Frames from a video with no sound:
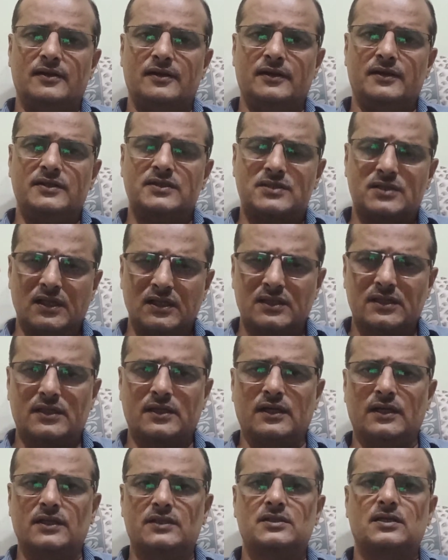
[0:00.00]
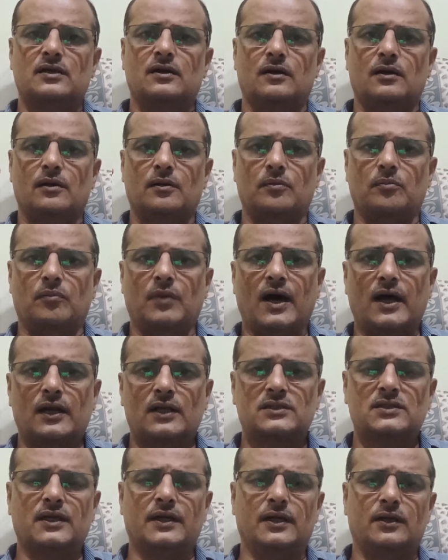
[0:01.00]
in such case,
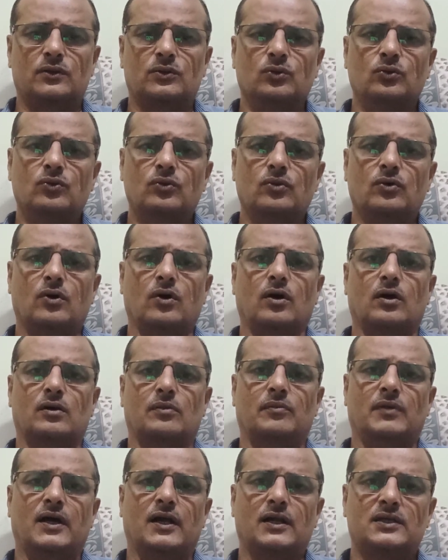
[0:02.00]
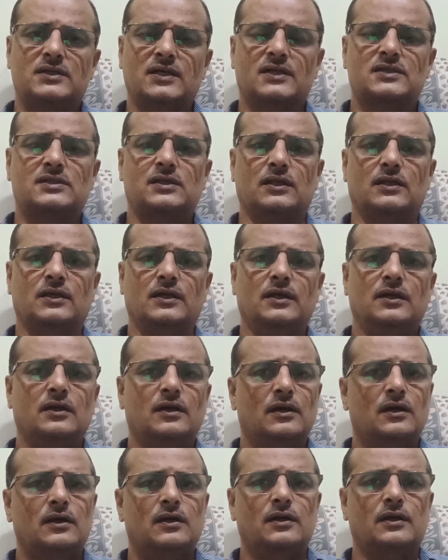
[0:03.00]
manasa hetu or manasik sthiti
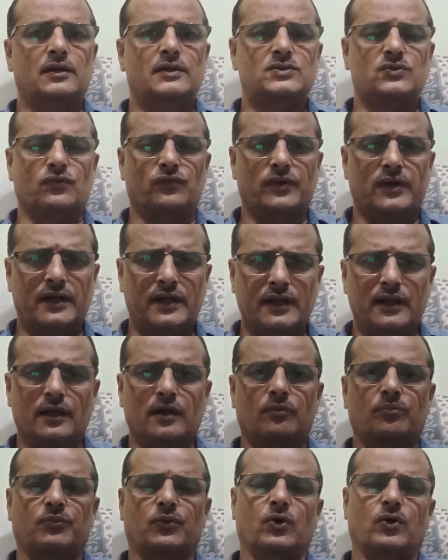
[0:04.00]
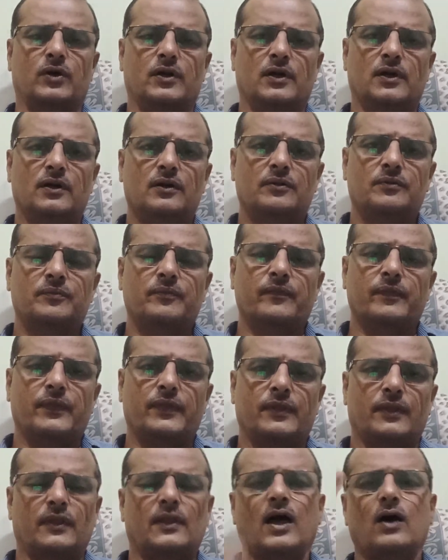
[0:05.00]
is very important.
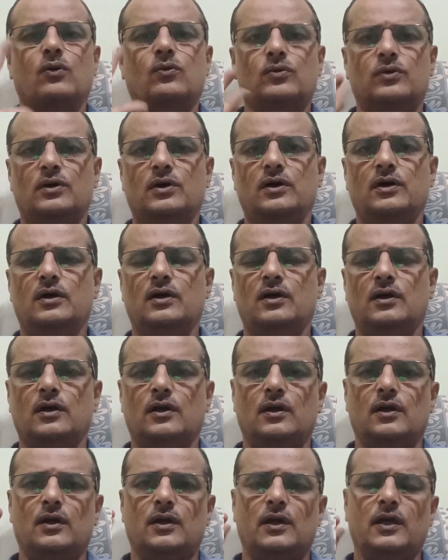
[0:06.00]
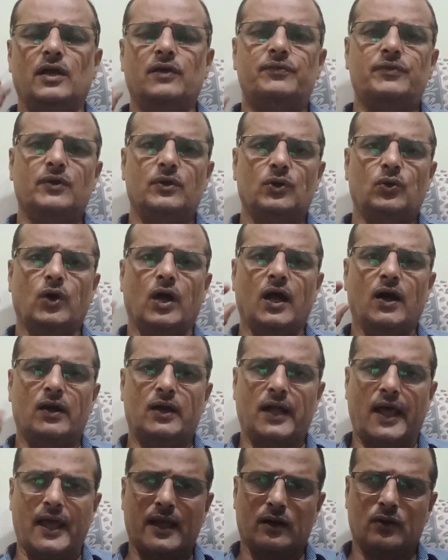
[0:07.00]
Now, if you
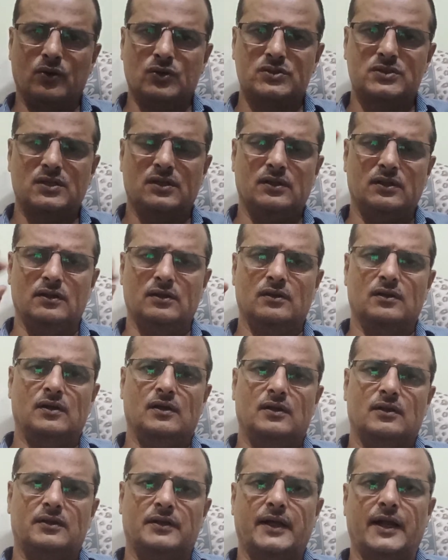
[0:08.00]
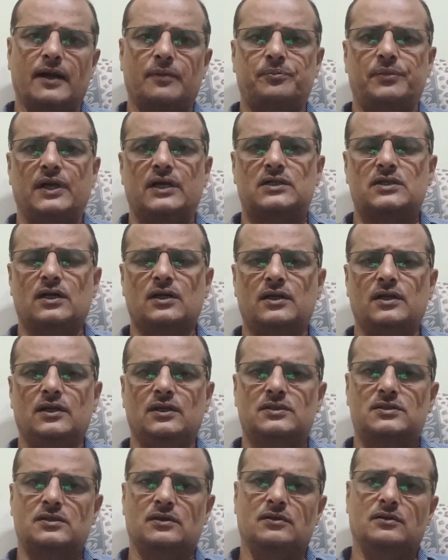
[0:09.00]
have diagnosed that patient
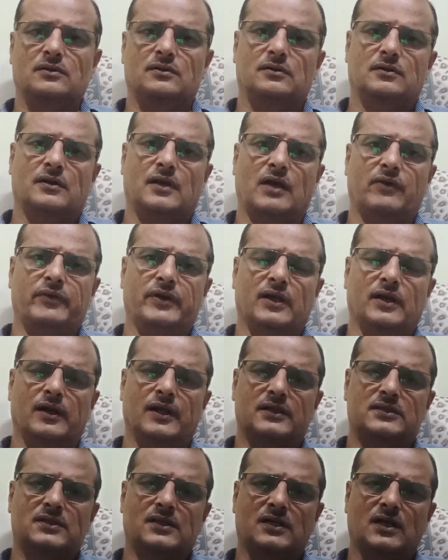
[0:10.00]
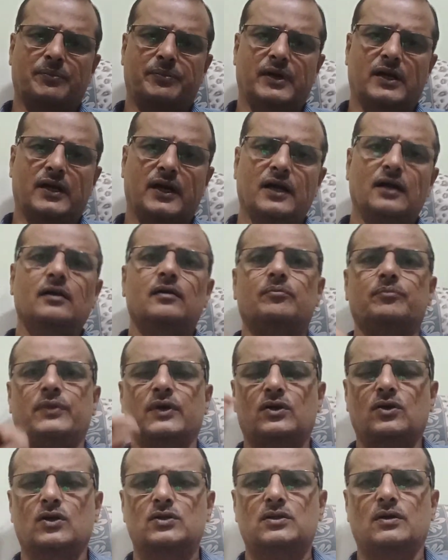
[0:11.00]
is having lesser appetite
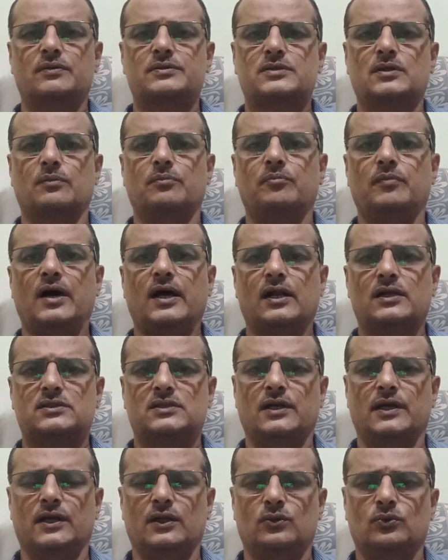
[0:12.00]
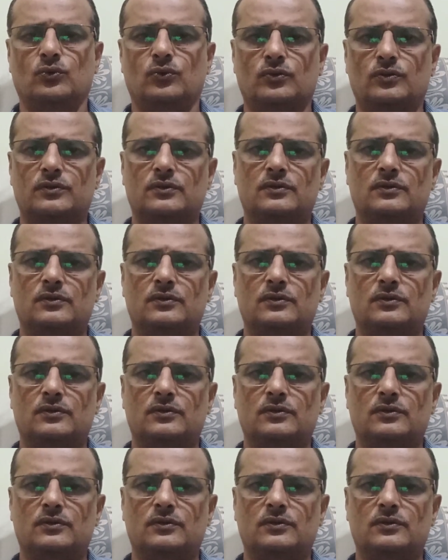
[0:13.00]
because of some manasa hetu,